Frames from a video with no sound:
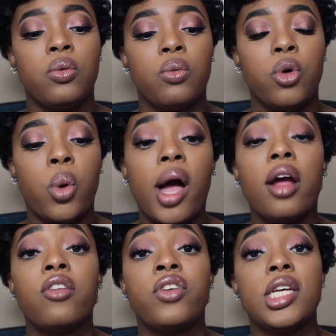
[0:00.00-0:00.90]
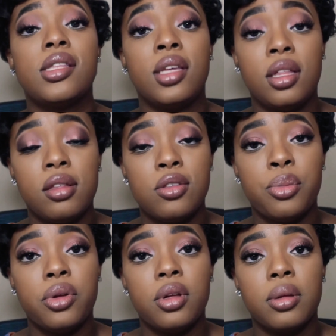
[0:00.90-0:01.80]
required for us to get this
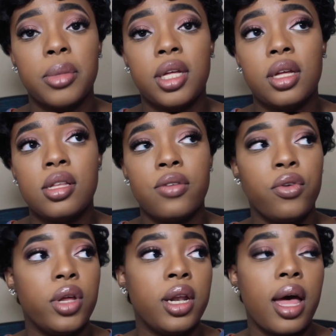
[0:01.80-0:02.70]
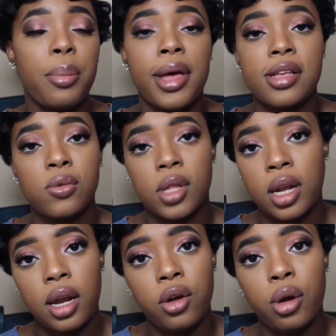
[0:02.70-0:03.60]
book, because if you did not pass with a
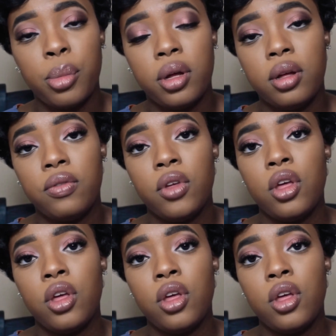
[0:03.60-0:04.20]
90 or above,